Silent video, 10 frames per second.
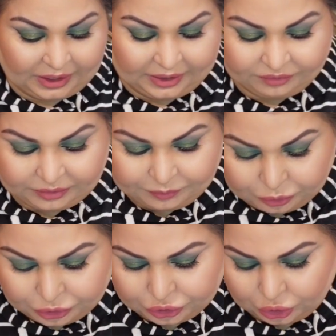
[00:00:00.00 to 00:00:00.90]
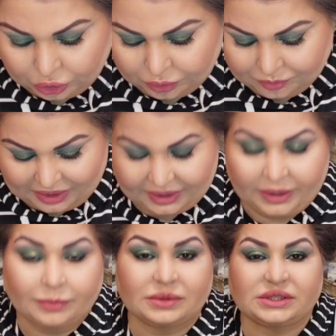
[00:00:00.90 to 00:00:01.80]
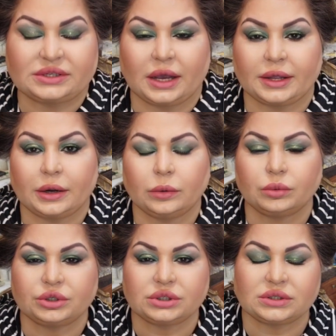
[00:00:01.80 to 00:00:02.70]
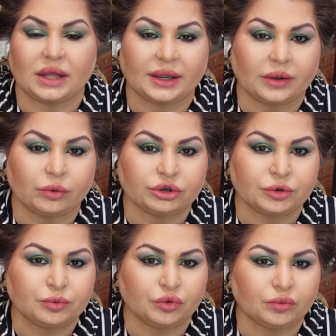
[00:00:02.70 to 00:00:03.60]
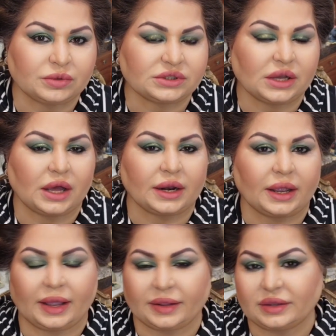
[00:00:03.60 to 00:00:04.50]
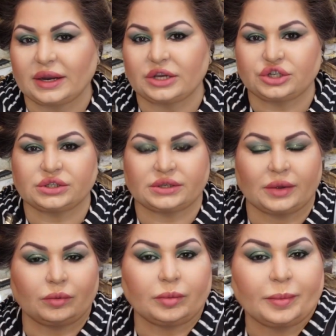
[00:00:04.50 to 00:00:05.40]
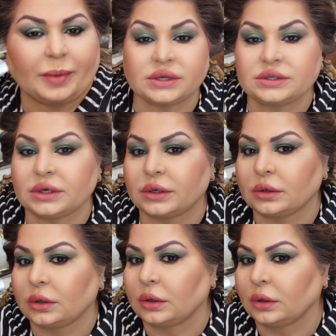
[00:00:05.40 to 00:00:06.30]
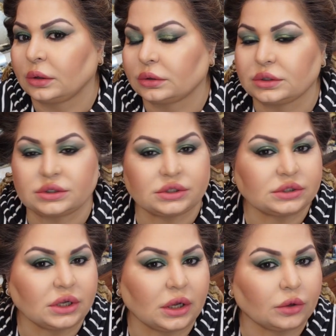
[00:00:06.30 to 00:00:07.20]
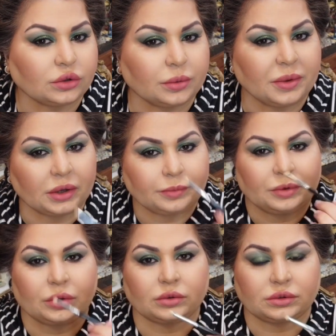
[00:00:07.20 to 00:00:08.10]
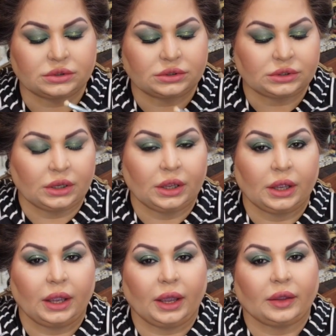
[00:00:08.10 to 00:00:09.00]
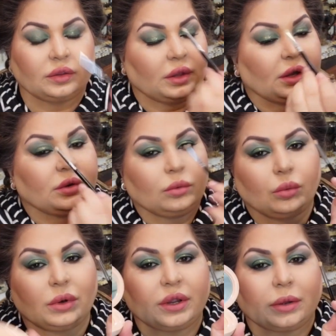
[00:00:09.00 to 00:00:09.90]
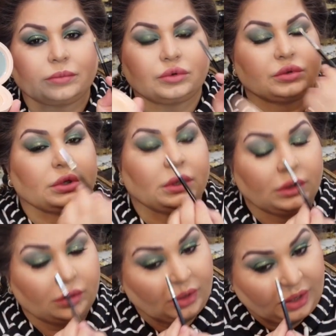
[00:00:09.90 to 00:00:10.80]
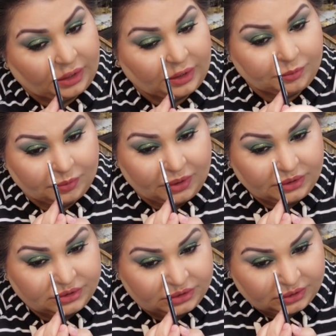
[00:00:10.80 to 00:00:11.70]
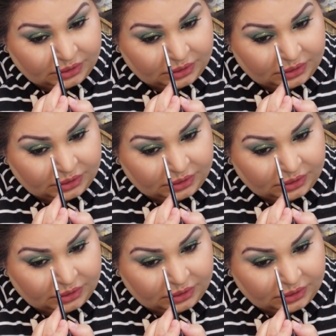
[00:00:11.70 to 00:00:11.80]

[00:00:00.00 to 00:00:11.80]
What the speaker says: I will put on my mascara, which is like a waterproof mascara, and the lashes and everything. are done. This is how the makeup looks. And then we'll come to the highlight part.